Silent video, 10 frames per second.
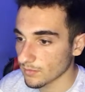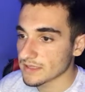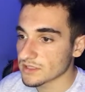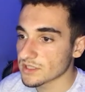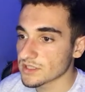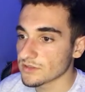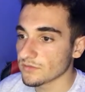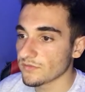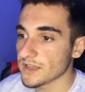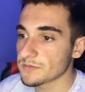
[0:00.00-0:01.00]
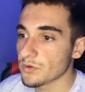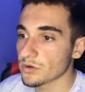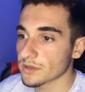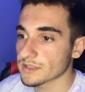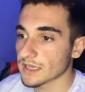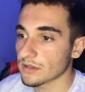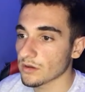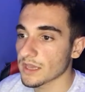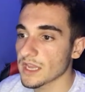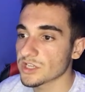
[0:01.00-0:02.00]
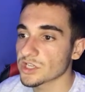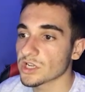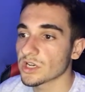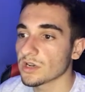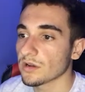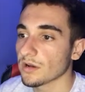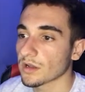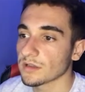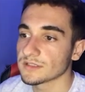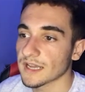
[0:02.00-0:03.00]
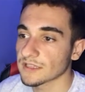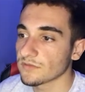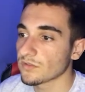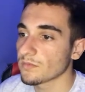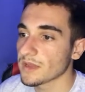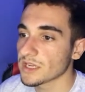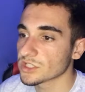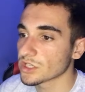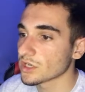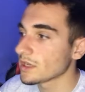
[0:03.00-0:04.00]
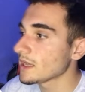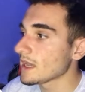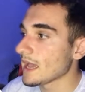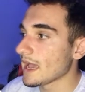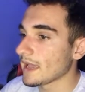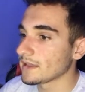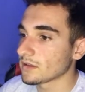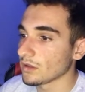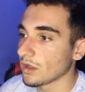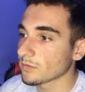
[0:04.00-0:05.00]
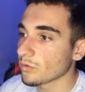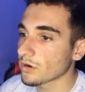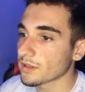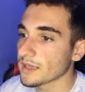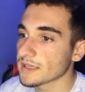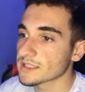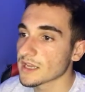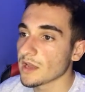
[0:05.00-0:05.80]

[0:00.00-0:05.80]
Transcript: messages to Facebook, you can send location, contact information, and a lot more things.